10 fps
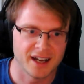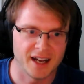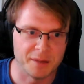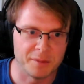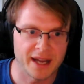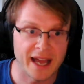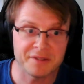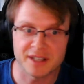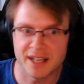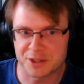I
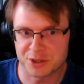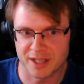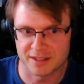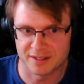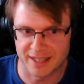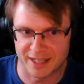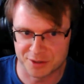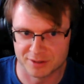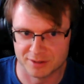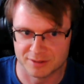haven't yet shared the
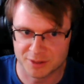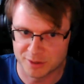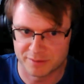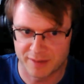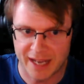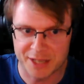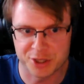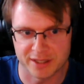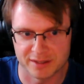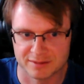actual sort of
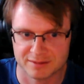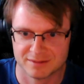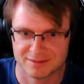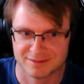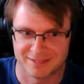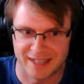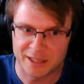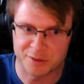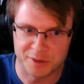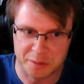hashing
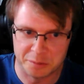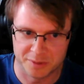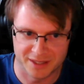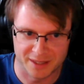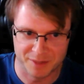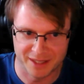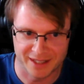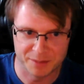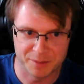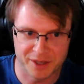algorithm that I'm
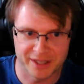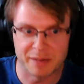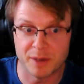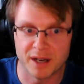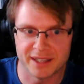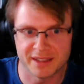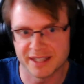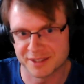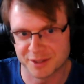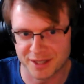going to get behind
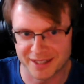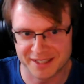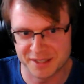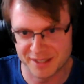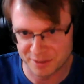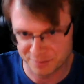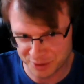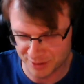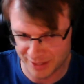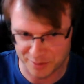this, so like this is the
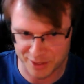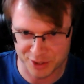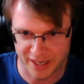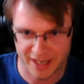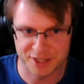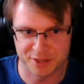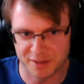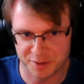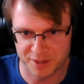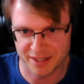official EYG hash of
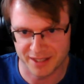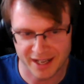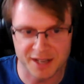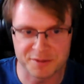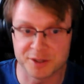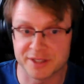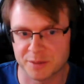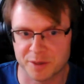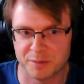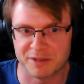everything. Like I've got it in
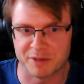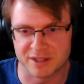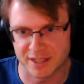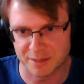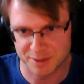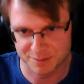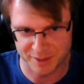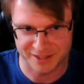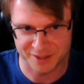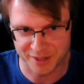one of my runtimes,
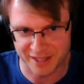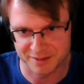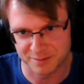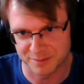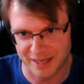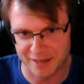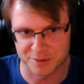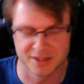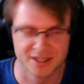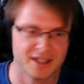but it's not yet
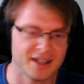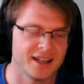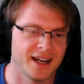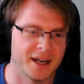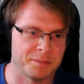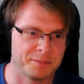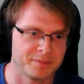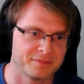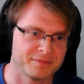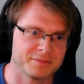out. But
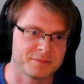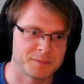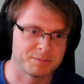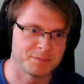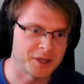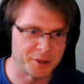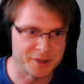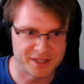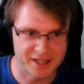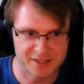
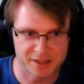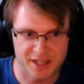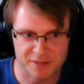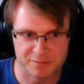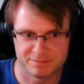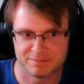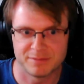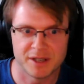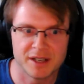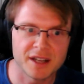it's a kind of
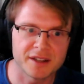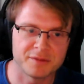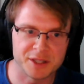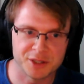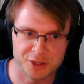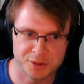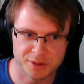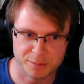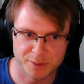another feature you could